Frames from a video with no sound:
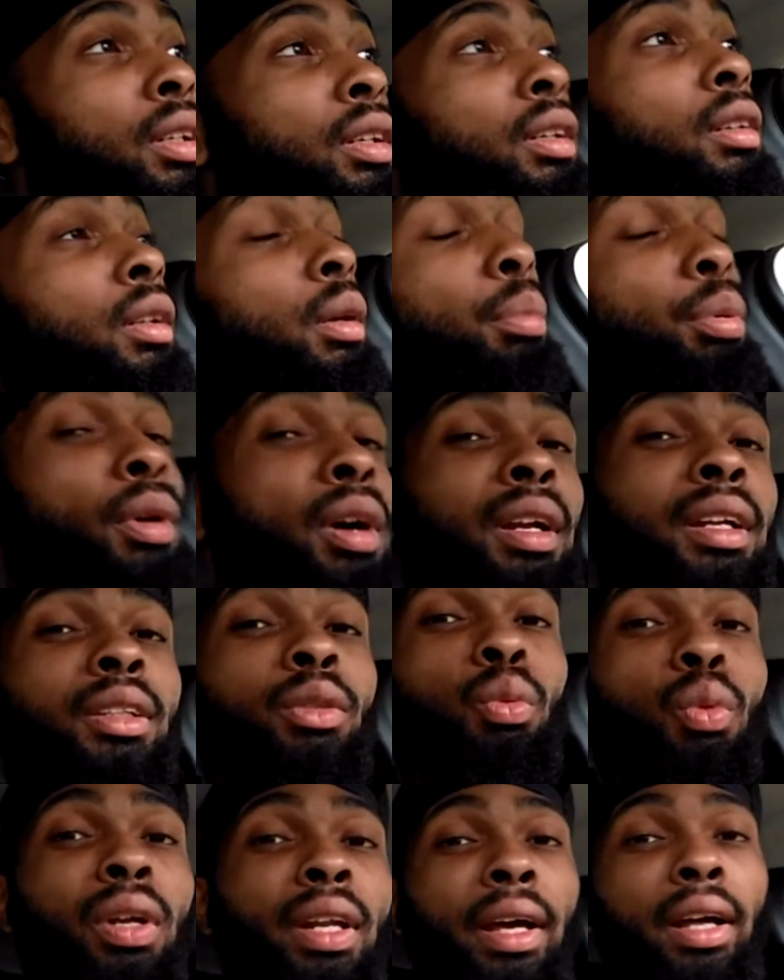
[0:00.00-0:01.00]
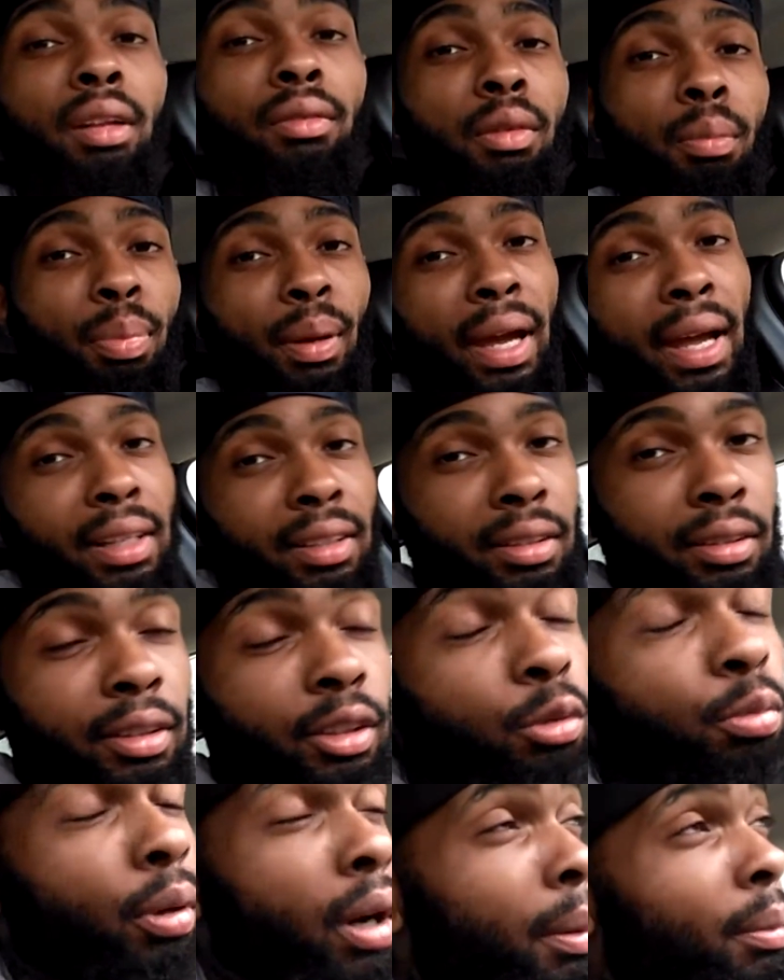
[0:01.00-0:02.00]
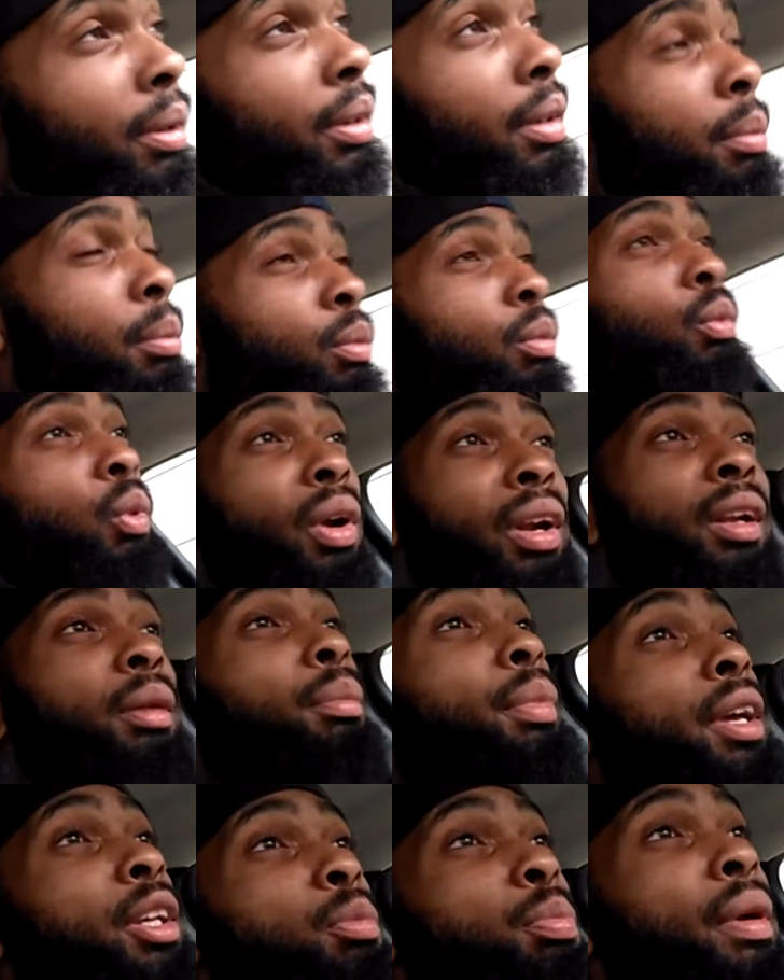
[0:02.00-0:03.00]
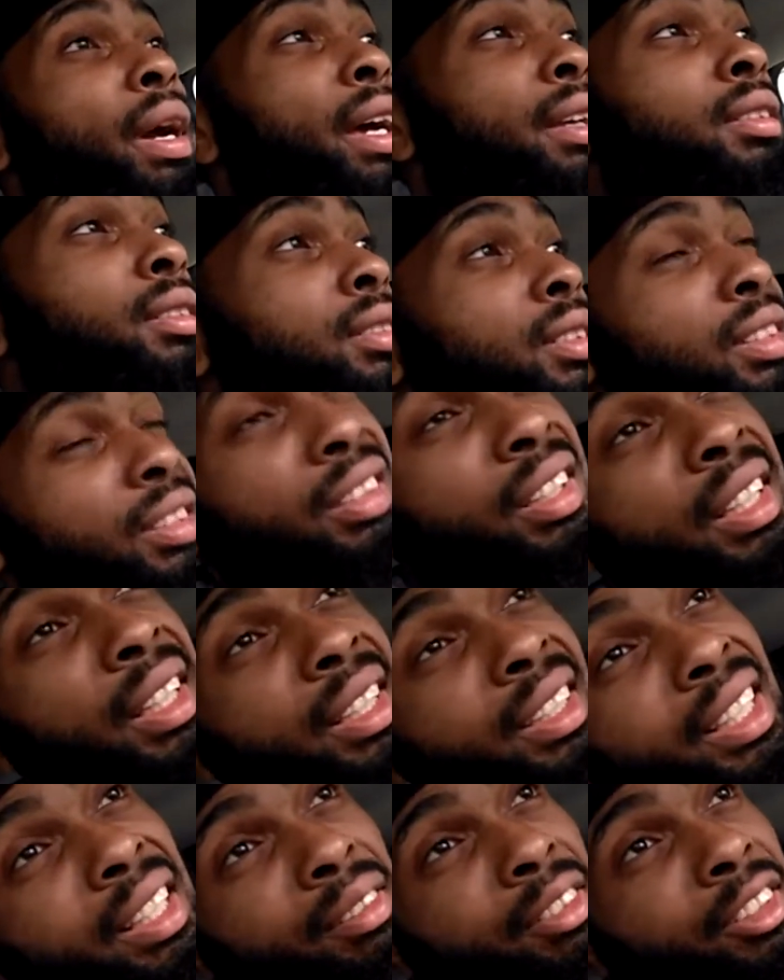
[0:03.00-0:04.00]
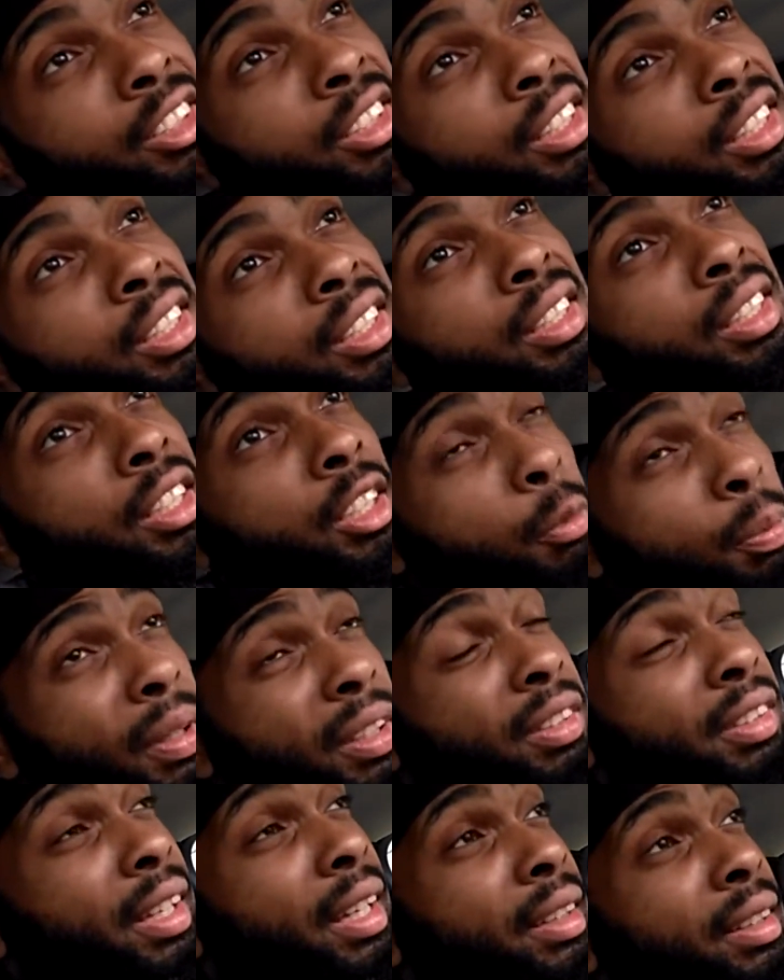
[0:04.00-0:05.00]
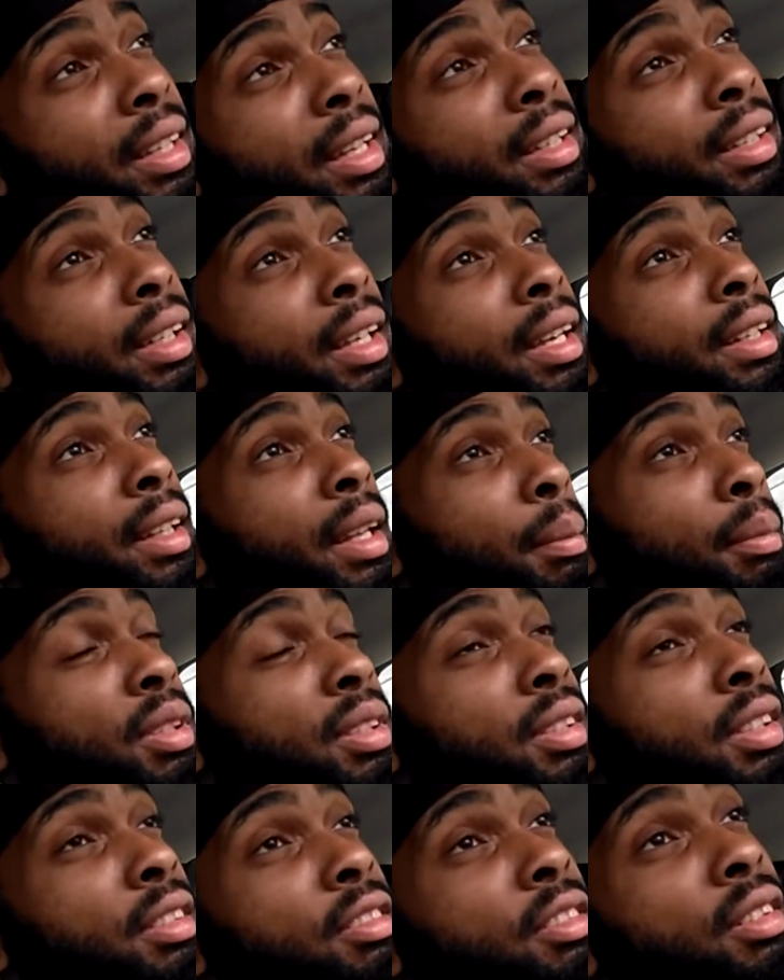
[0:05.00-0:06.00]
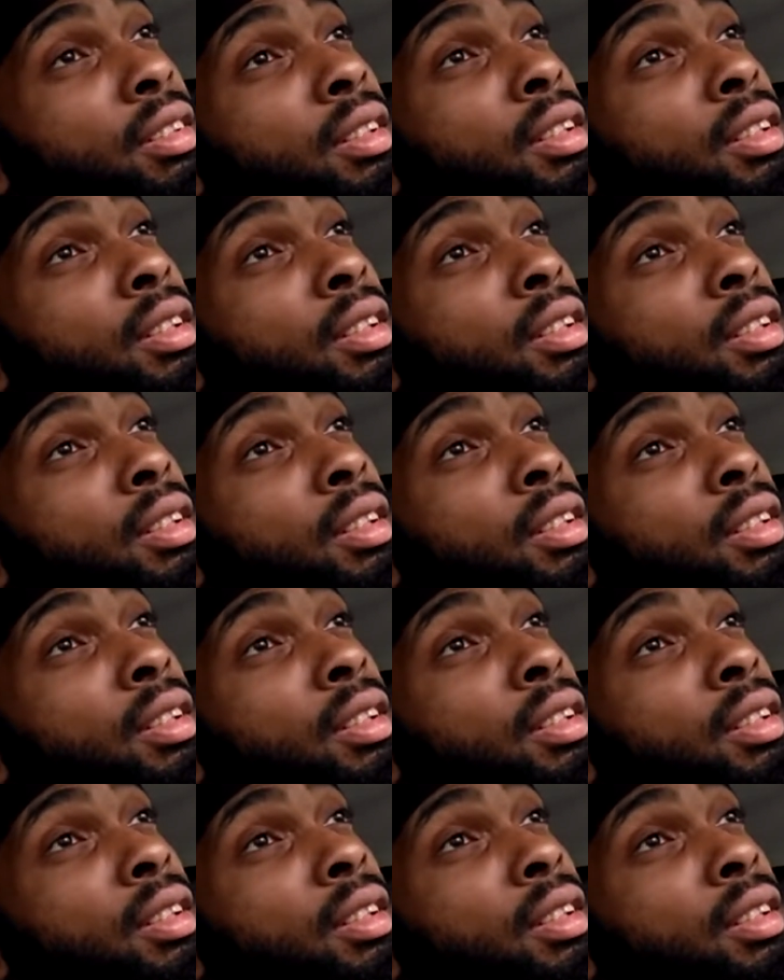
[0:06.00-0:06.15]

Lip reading: LeBron is one hell of a passer. He's probably one of the best passers this league has ever seen, especially at that position.